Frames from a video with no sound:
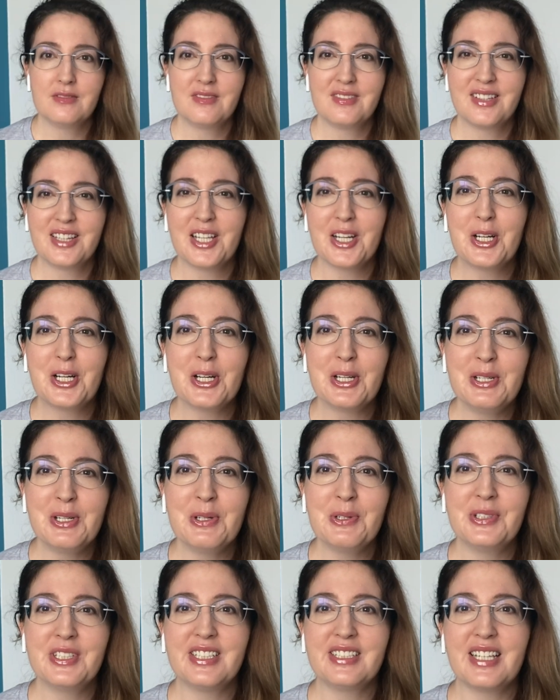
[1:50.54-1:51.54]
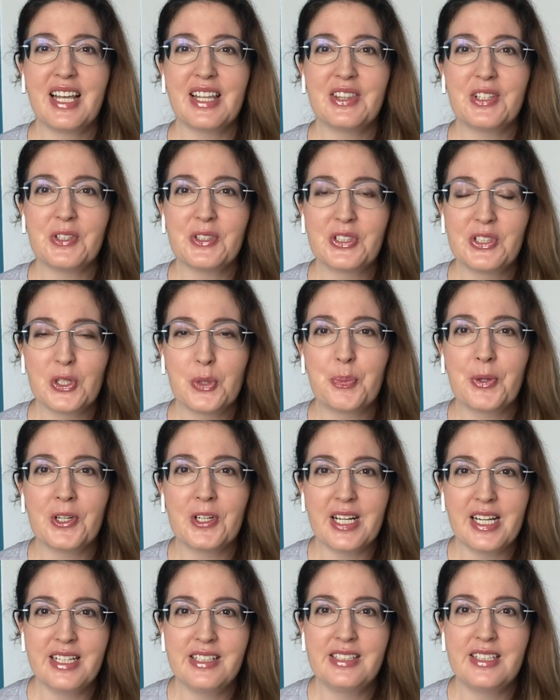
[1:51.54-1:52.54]
The good news is that they're super
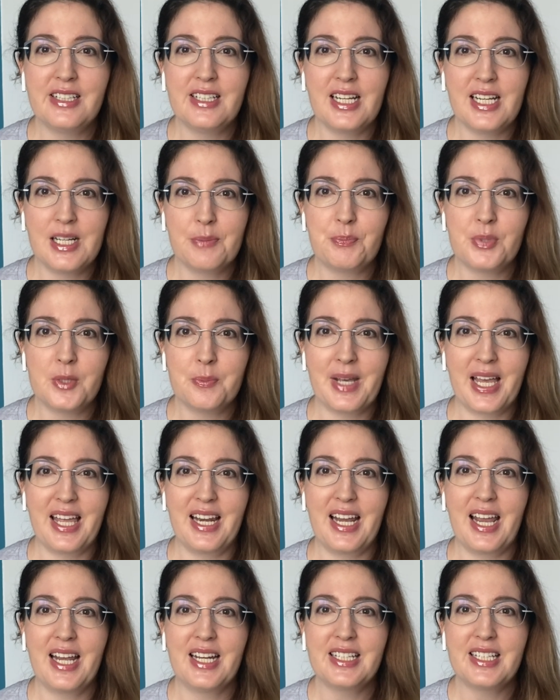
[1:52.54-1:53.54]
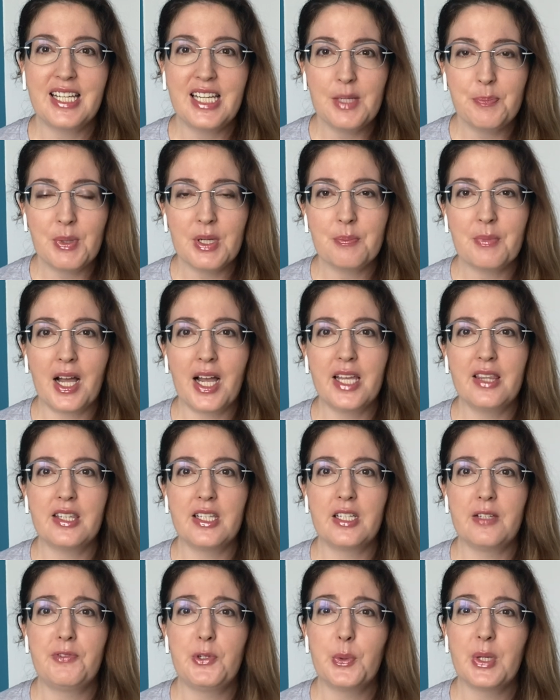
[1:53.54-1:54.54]
easy to implement, and keep in mind
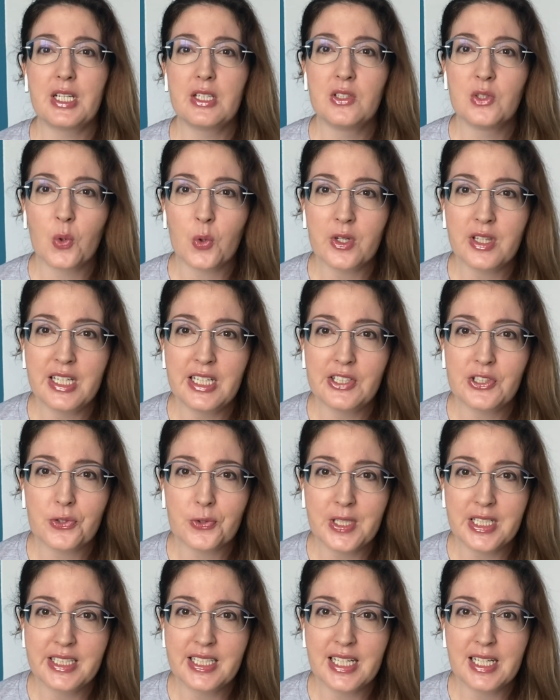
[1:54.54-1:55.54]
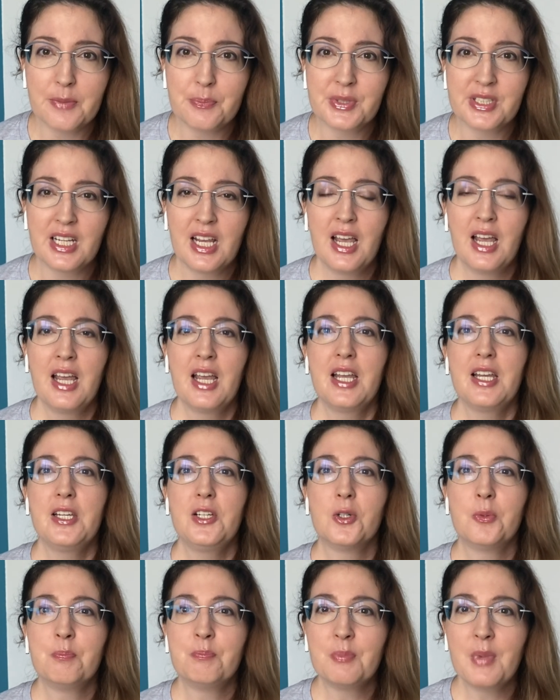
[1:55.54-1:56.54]
that if you ignore these 3 tips,
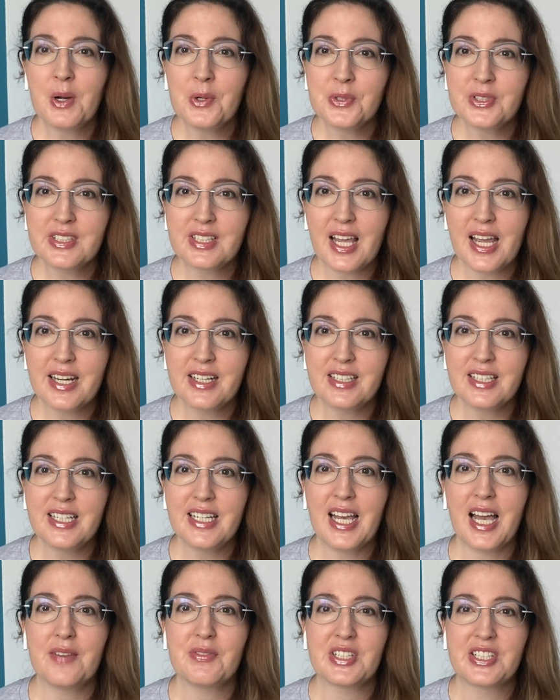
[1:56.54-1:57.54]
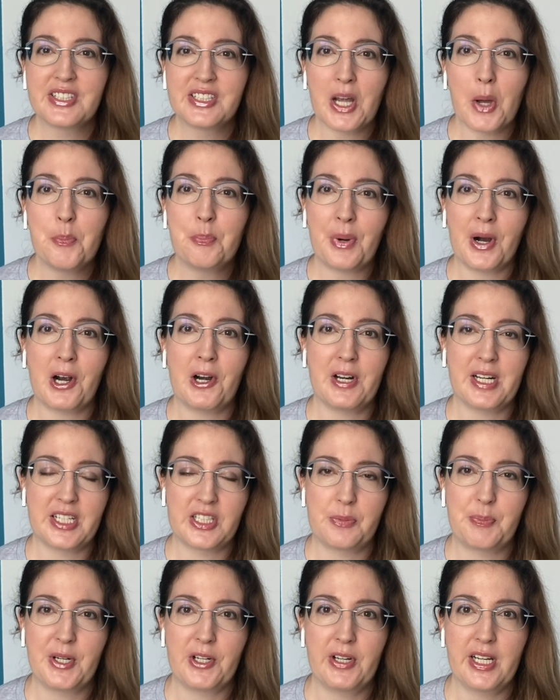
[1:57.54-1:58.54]
you'll most likely have a subpar
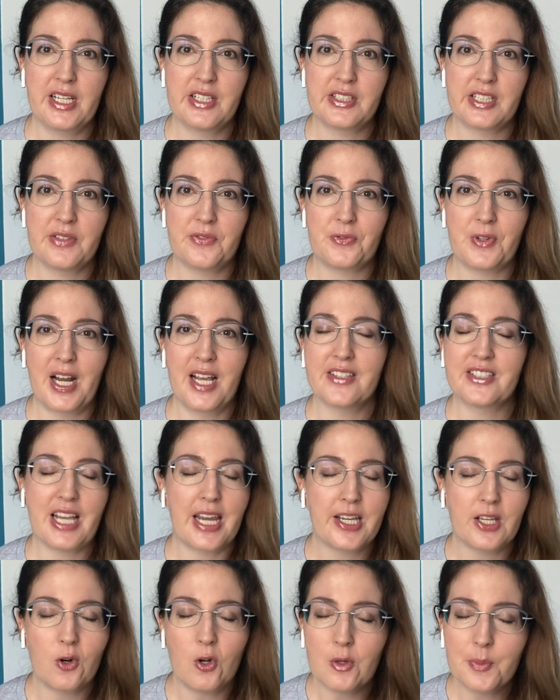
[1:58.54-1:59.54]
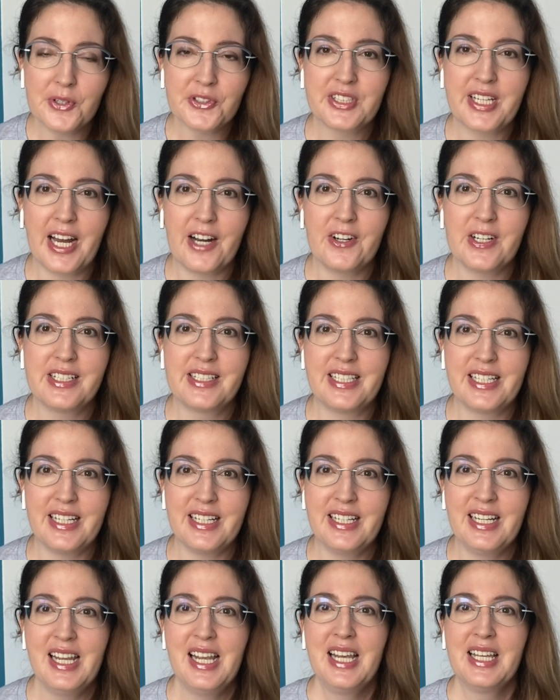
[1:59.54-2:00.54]
experience in France. I could almost
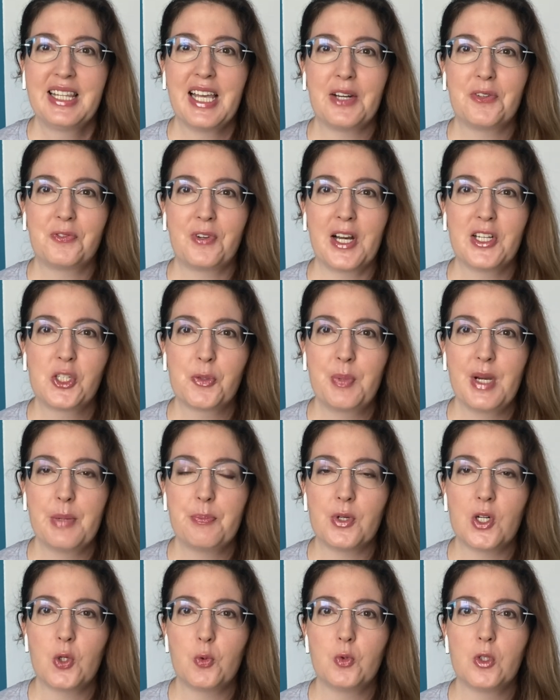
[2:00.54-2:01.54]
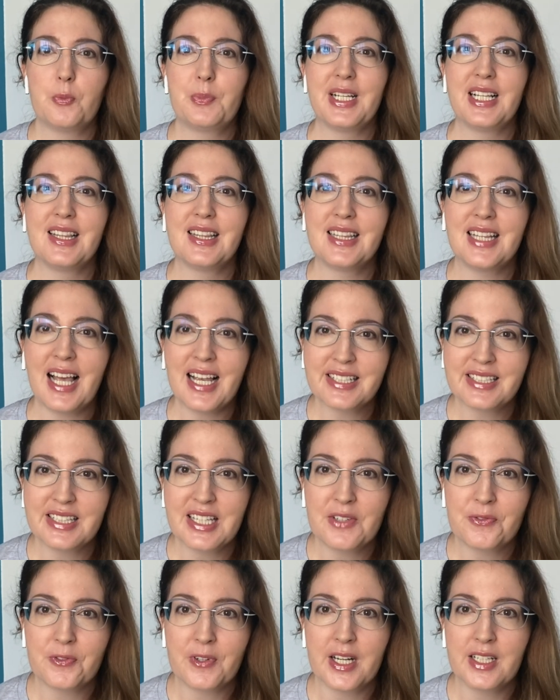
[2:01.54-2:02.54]
guarantee that French people will be less
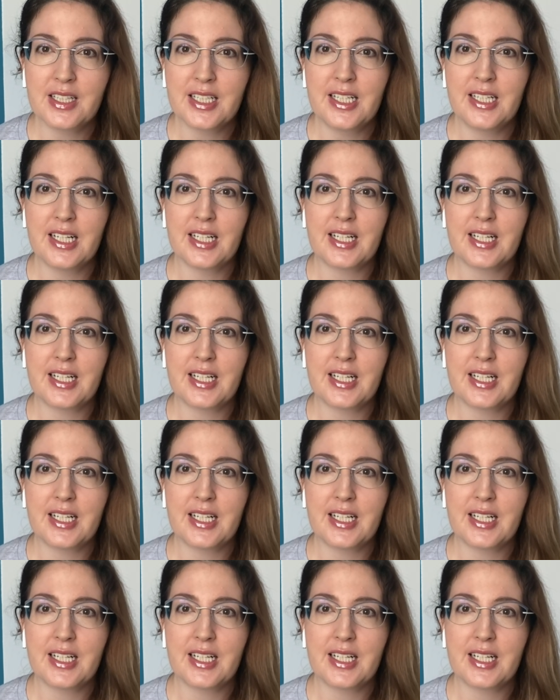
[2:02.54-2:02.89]
than friendly and